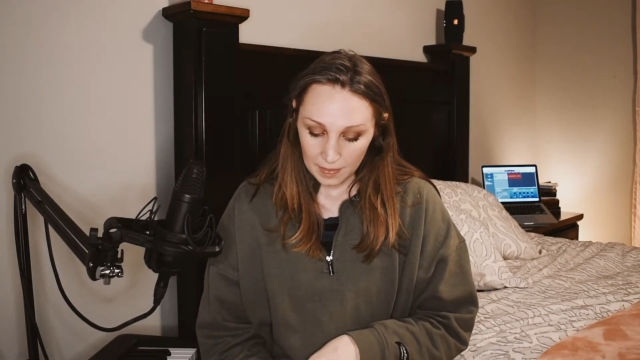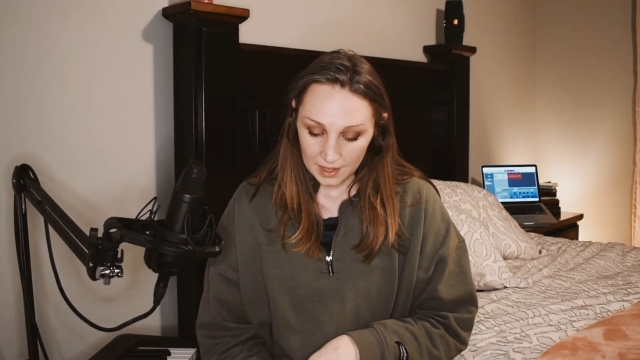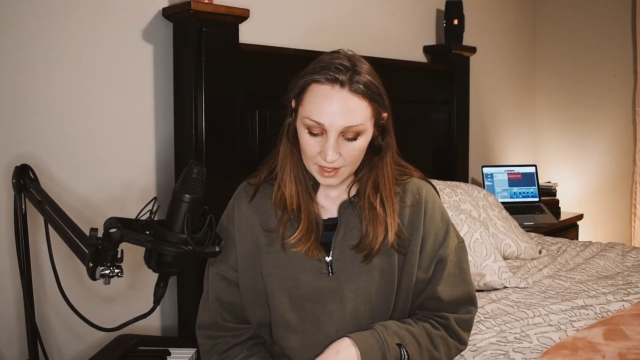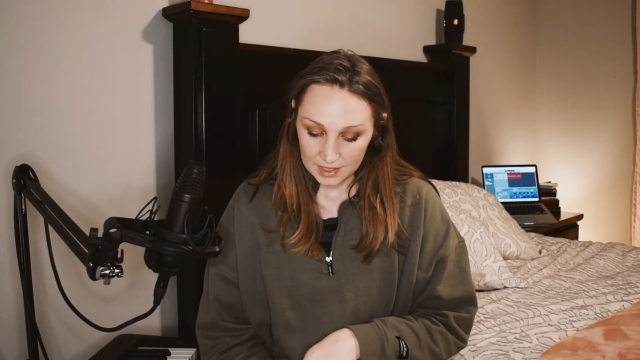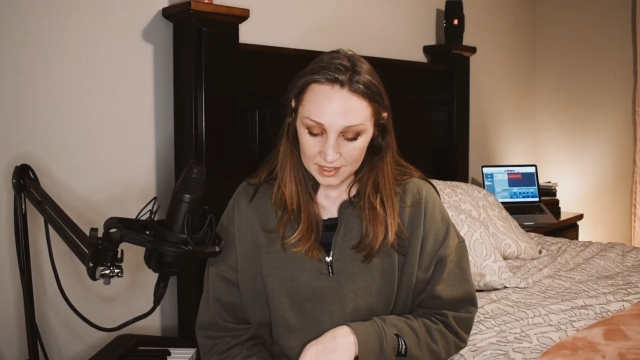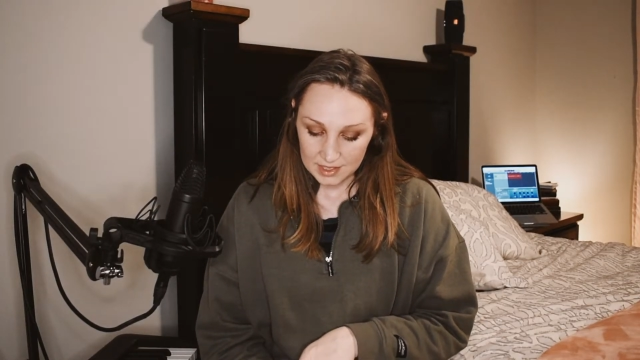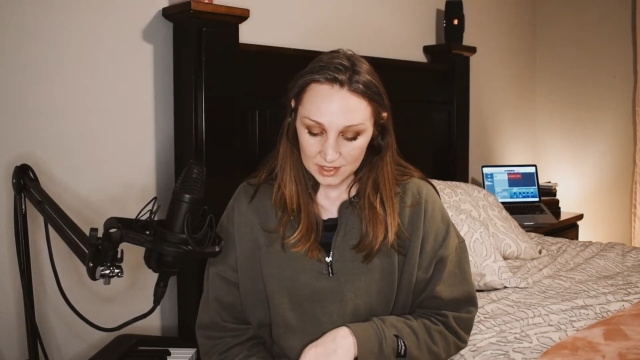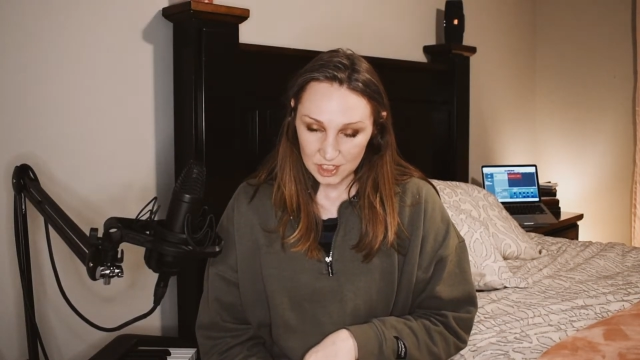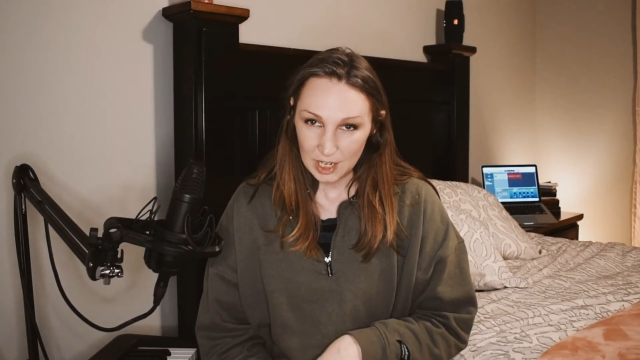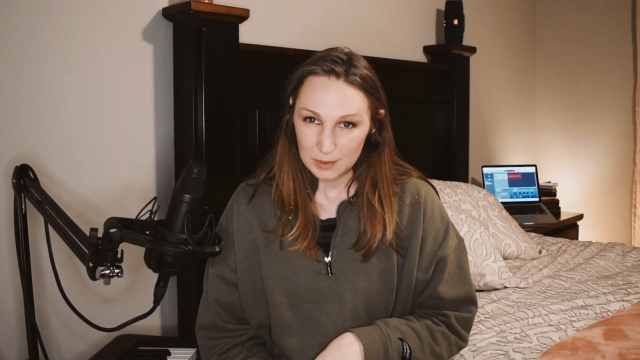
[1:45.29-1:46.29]
It's
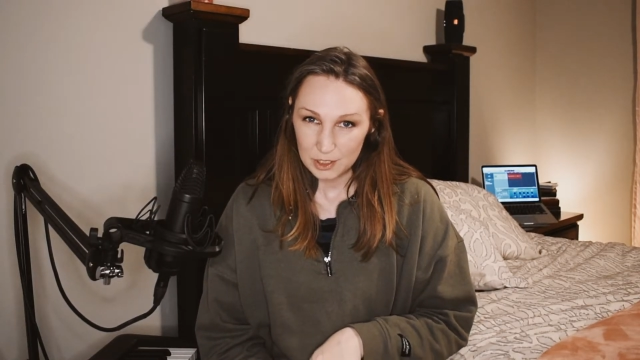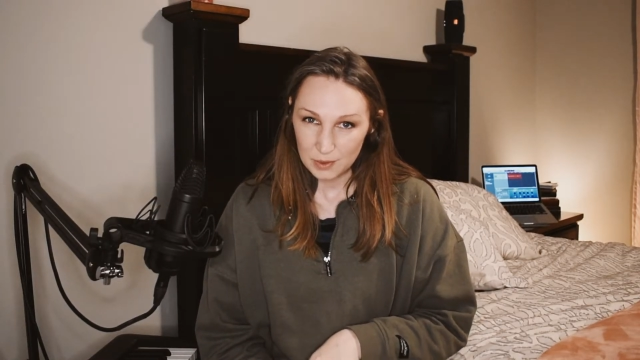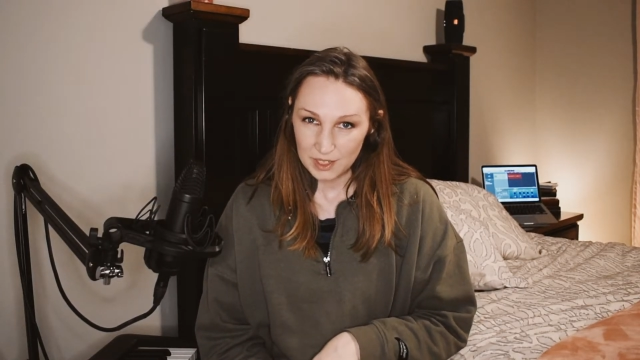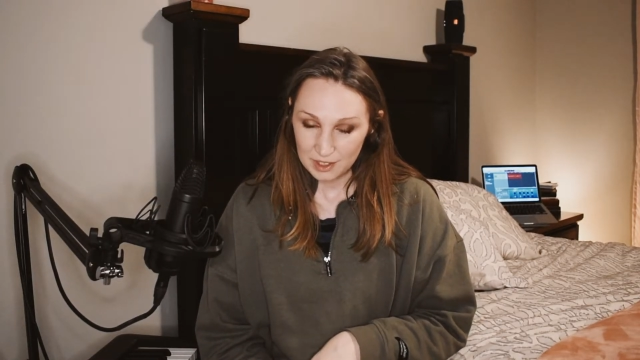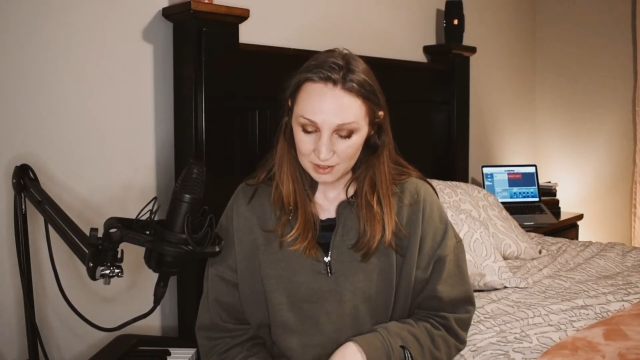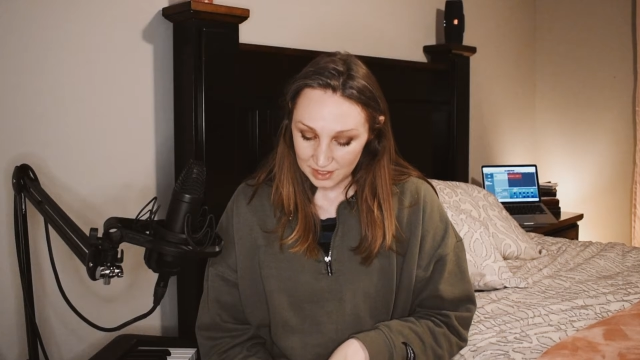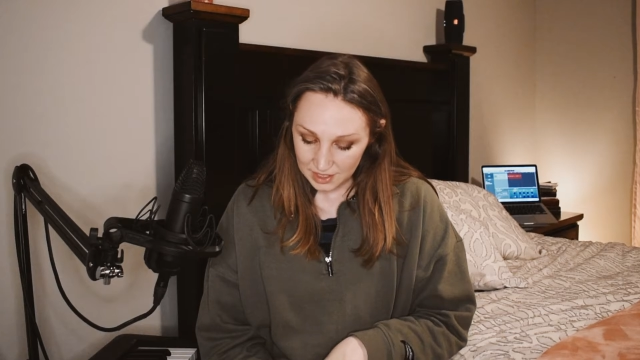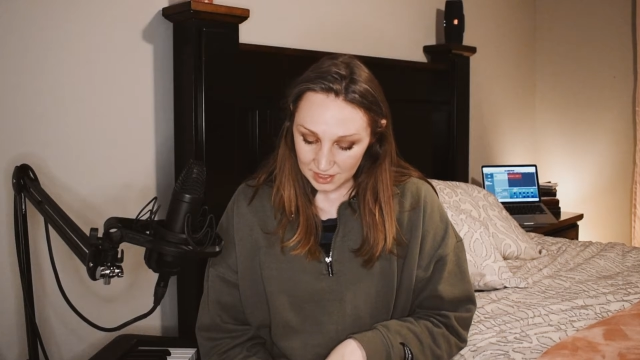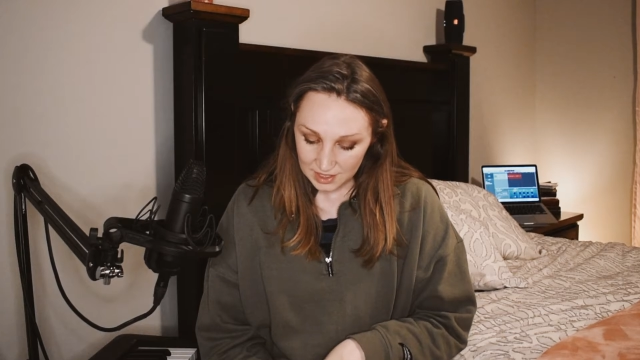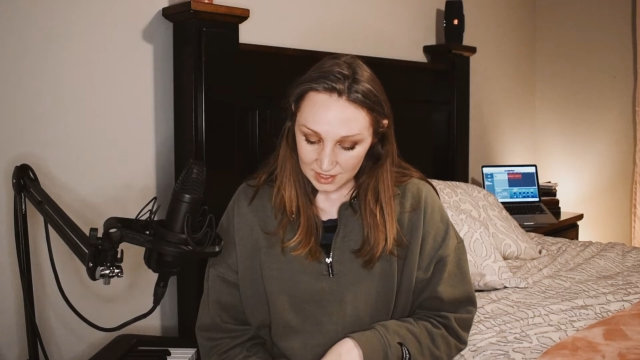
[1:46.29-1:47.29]
chapter
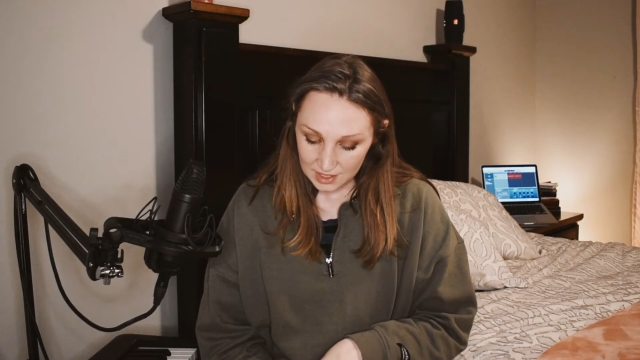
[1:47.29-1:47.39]
23.